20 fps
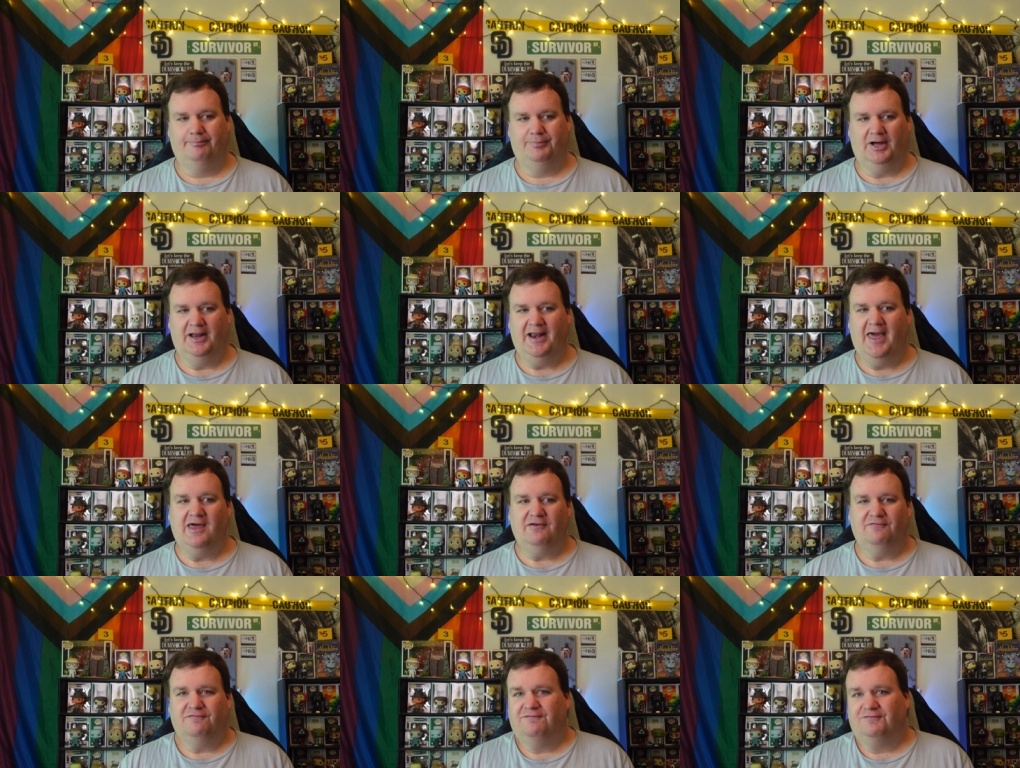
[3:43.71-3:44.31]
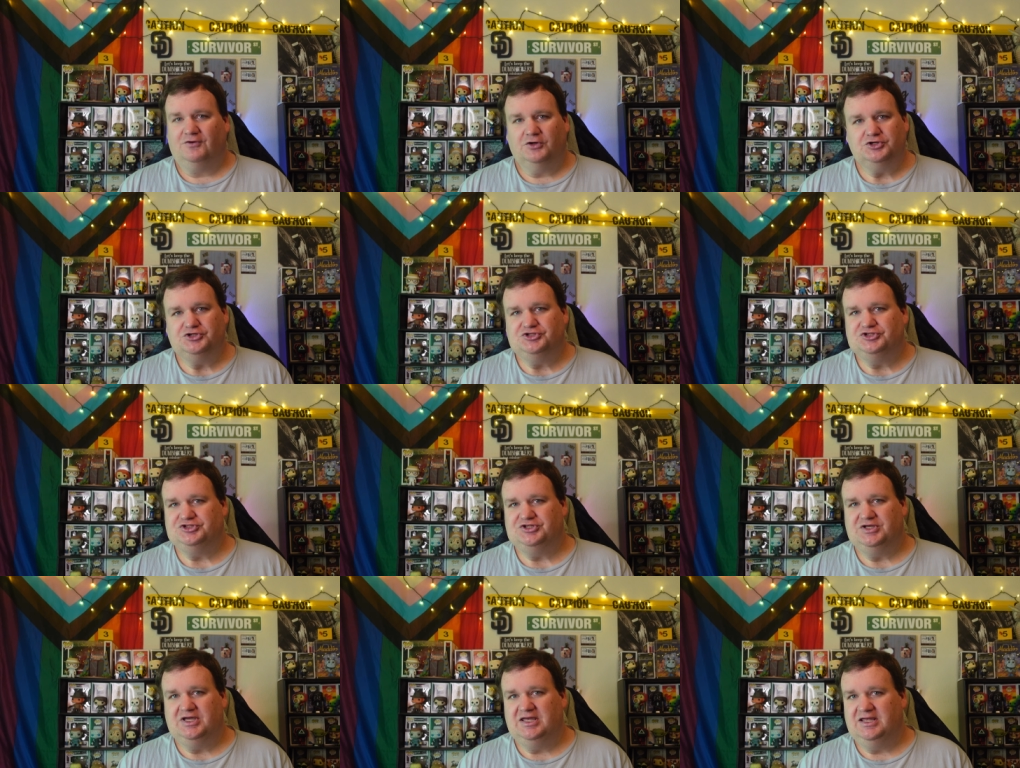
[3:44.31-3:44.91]
But at
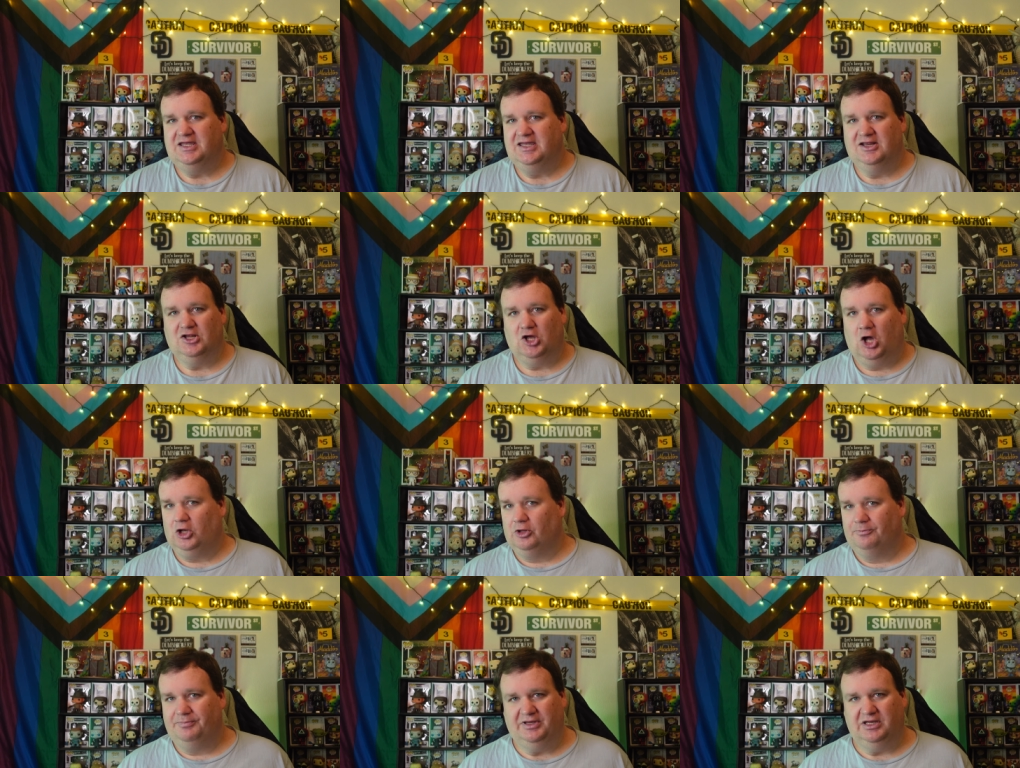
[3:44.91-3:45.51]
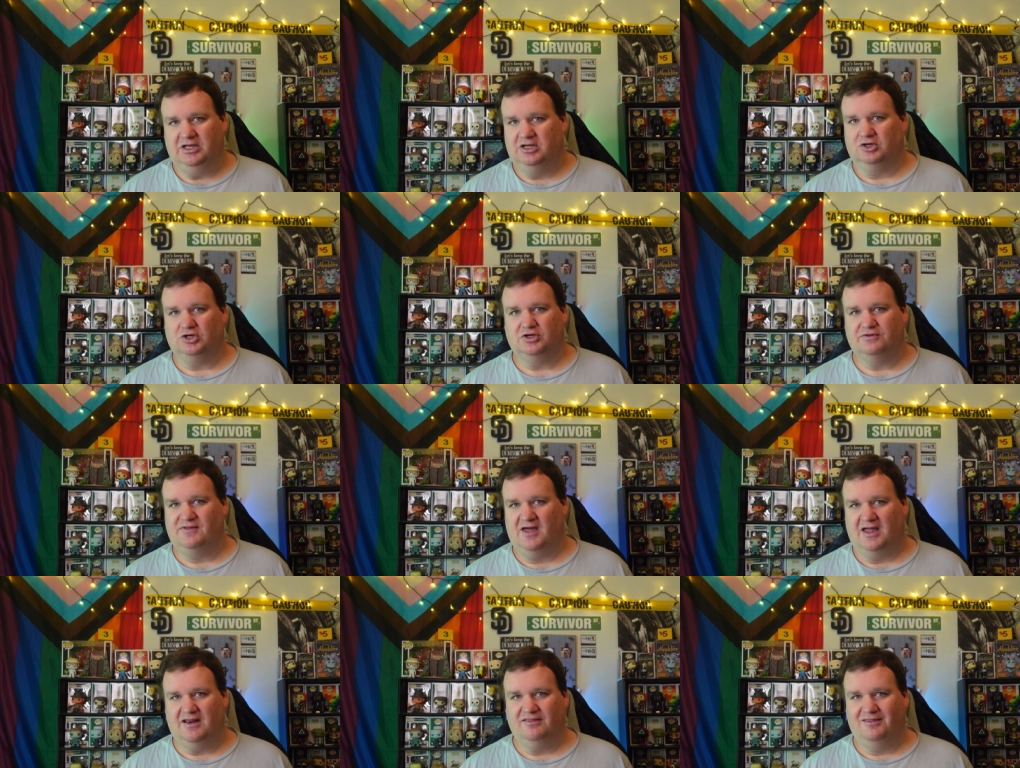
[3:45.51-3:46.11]
first, it, it, all
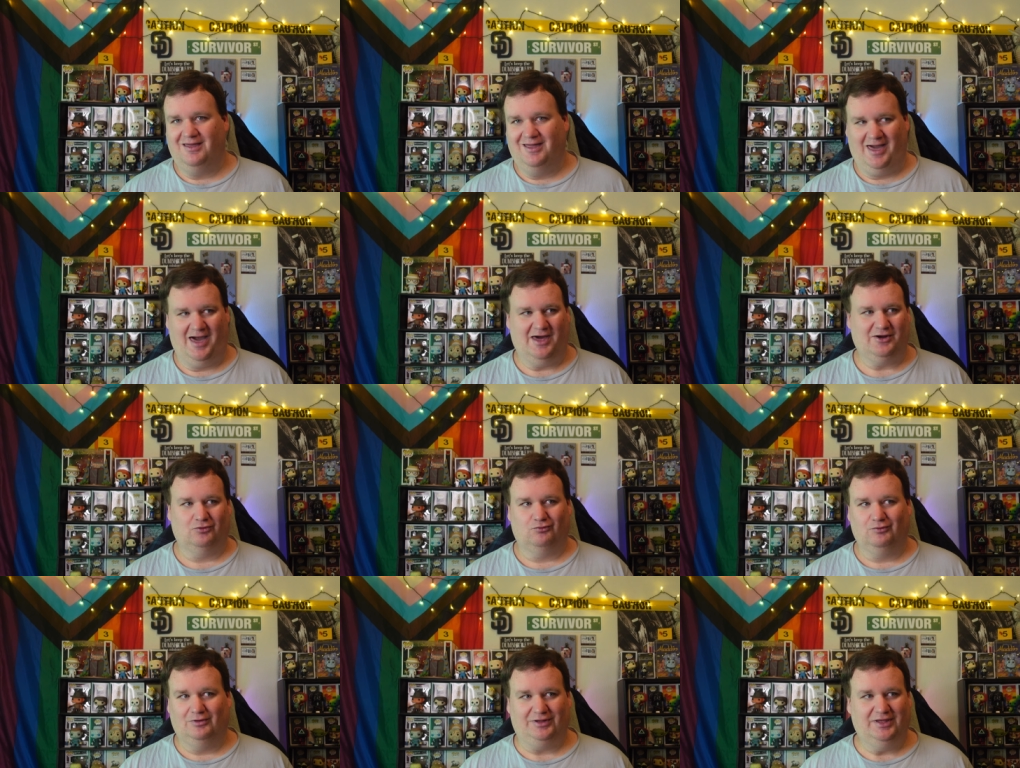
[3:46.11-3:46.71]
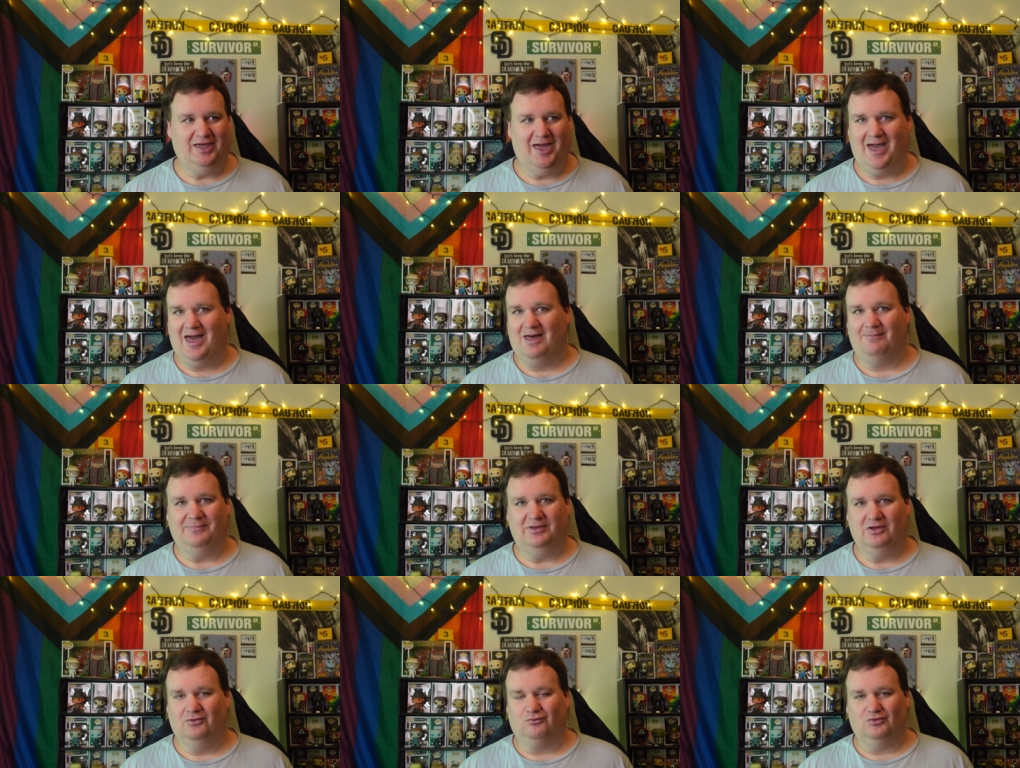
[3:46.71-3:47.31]
appeared that they had a really
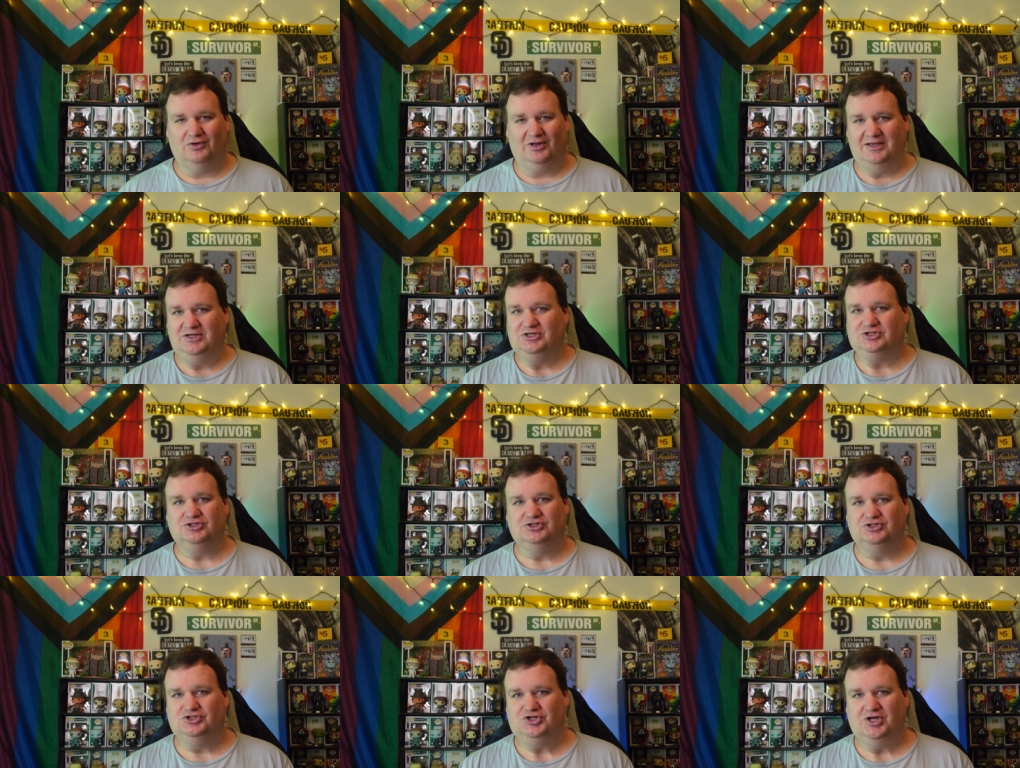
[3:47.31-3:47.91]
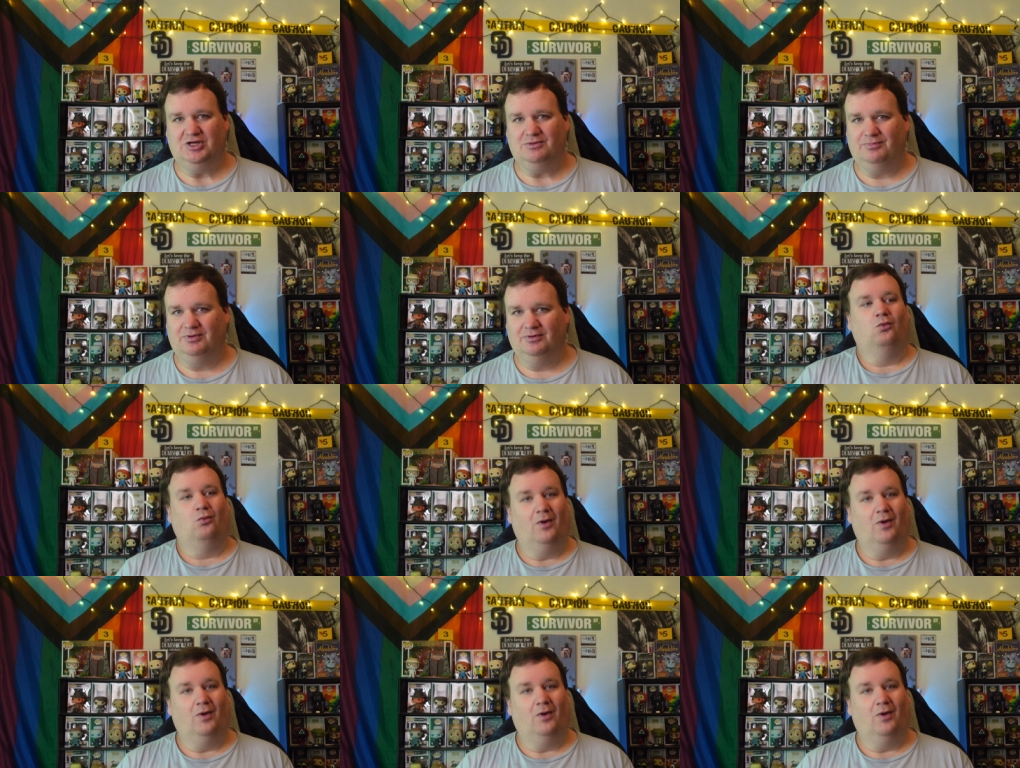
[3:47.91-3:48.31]
happy relationship.